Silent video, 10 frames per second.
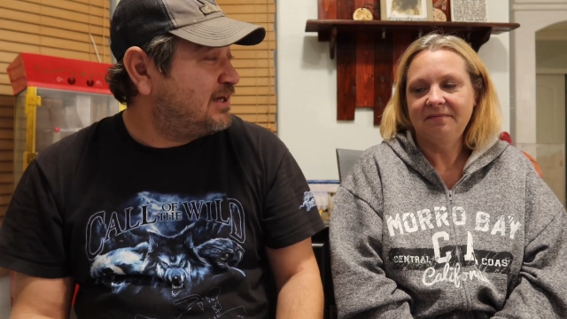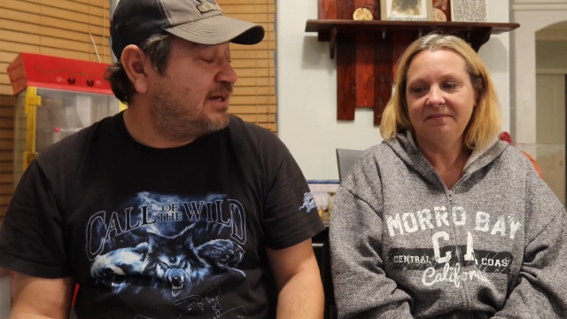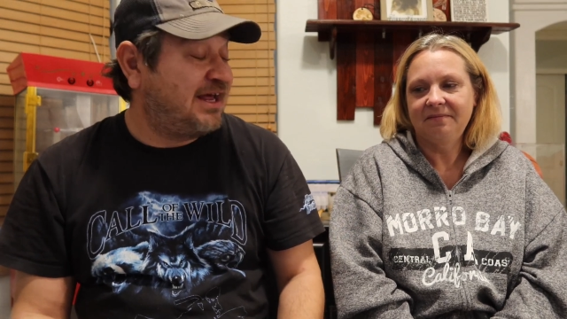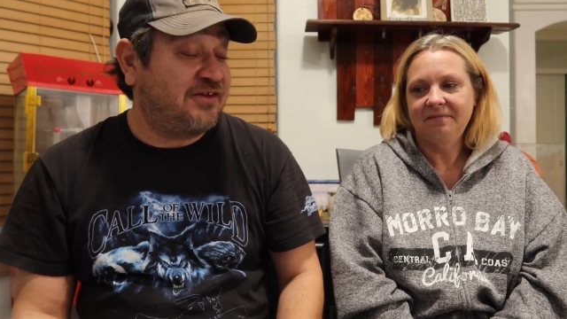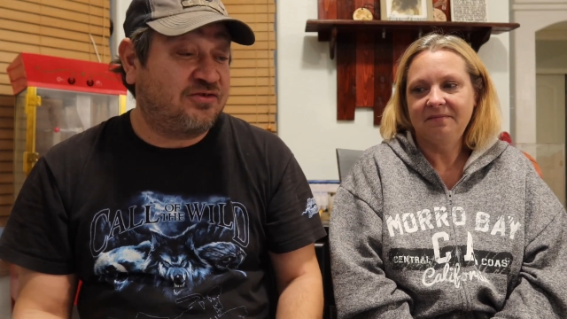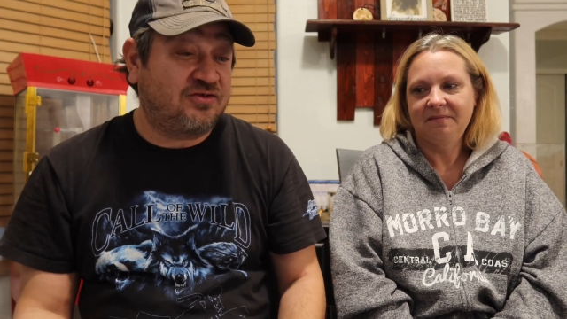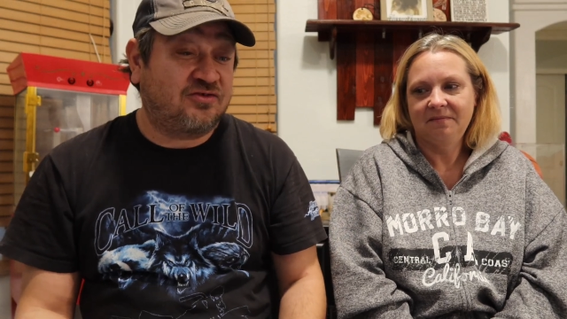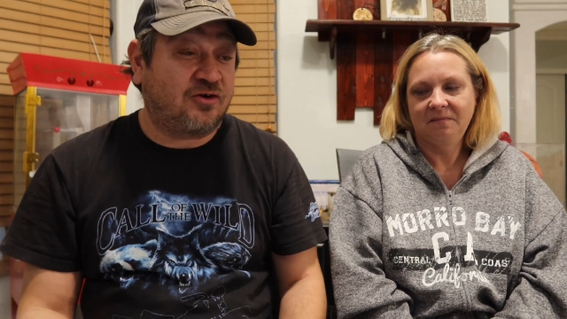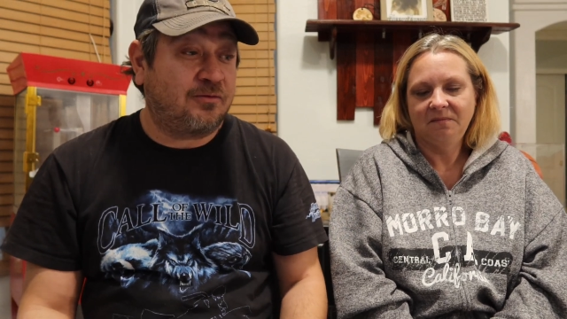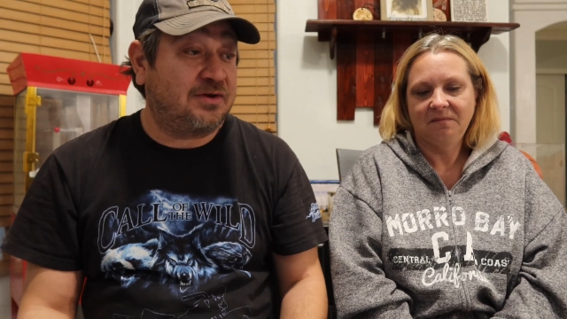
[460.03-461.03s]
Speaker 1: Get an answering
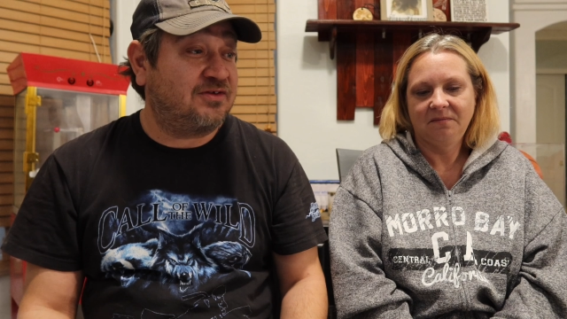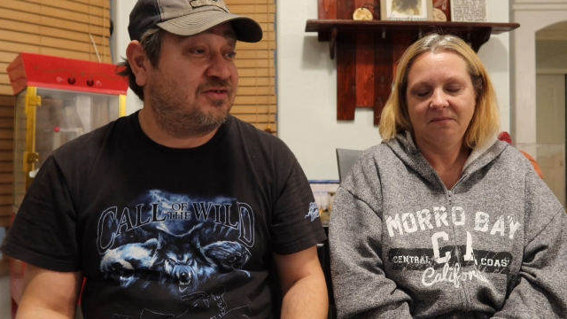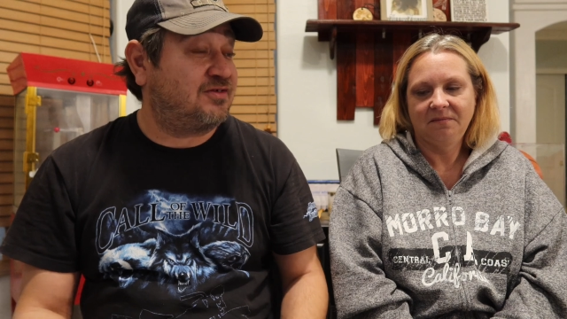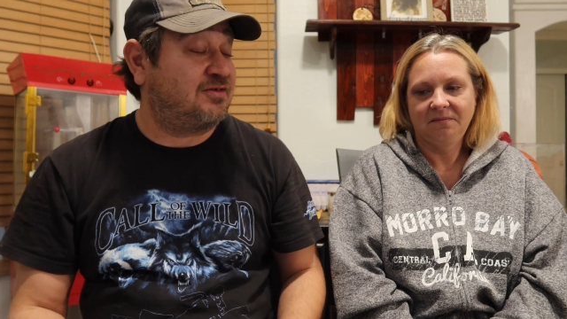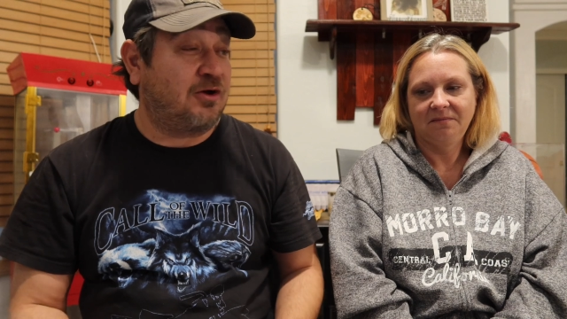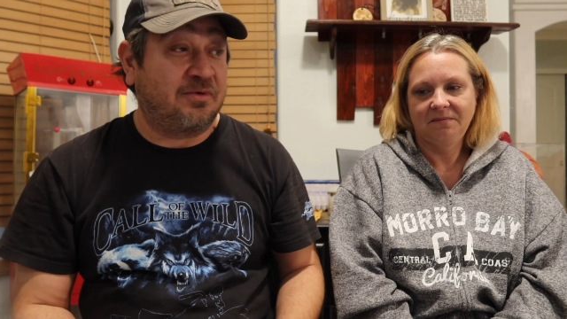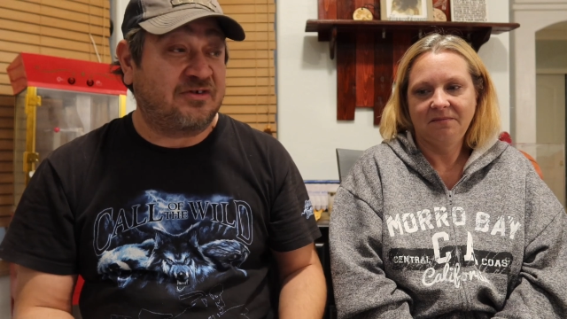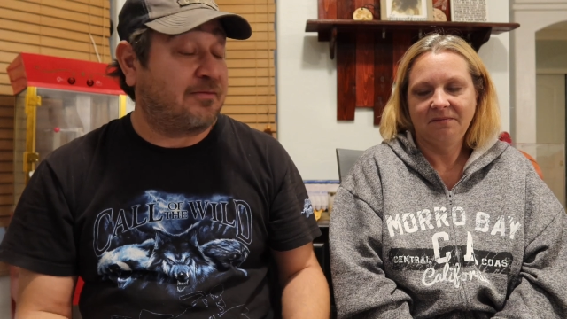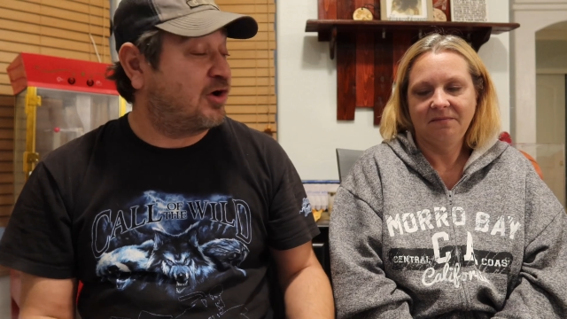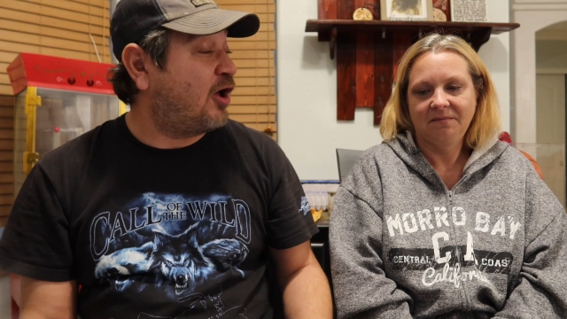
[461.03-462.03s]
service.
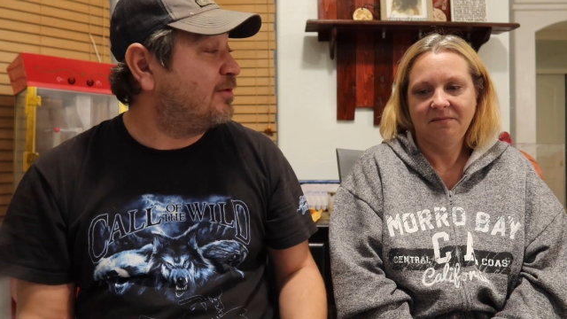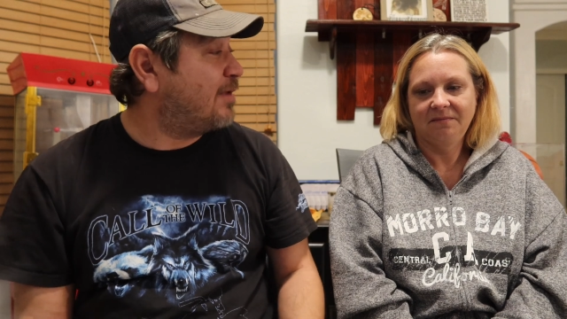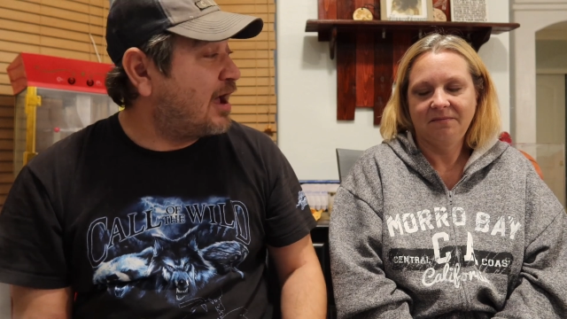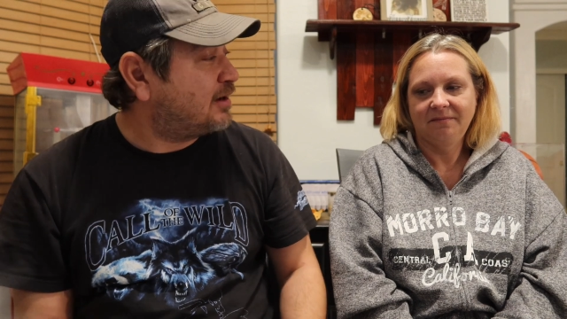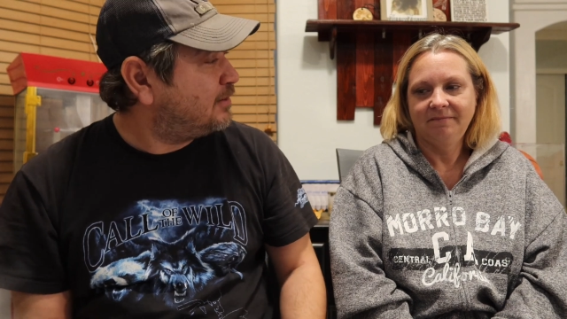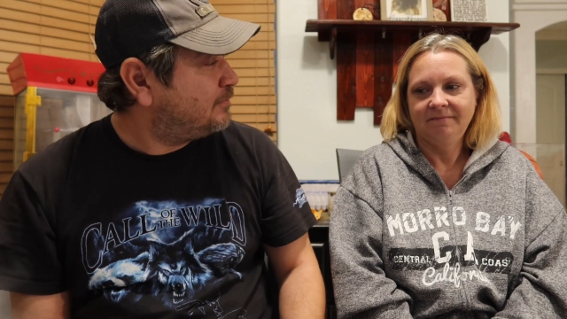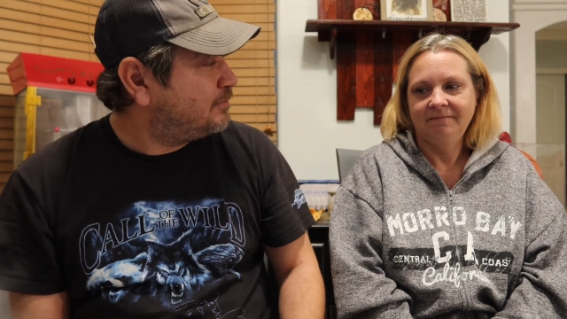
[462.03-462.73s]
Nobody's ever called me back.